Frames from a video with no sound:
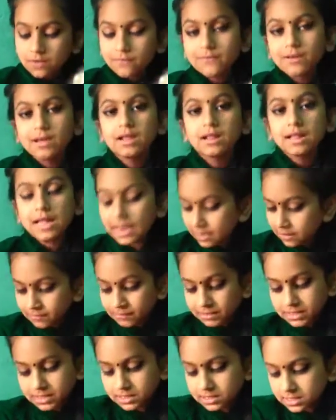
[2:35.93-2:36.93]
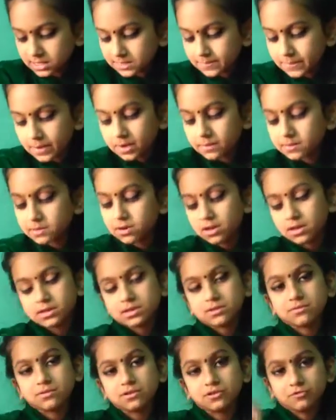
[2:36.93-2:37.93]
Well, anyways, this Barbie
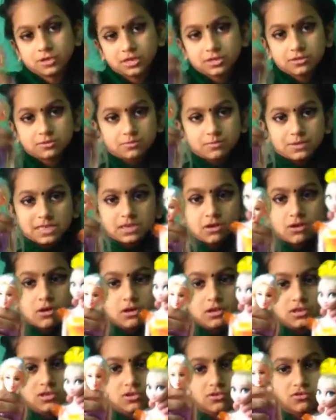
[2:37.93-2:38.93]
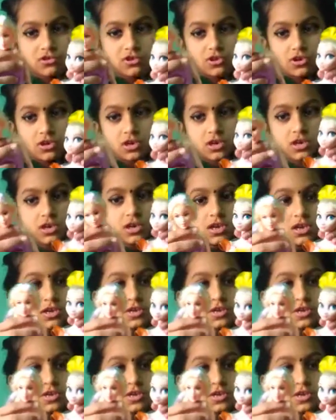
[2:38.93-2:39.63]
doll's dress was also short.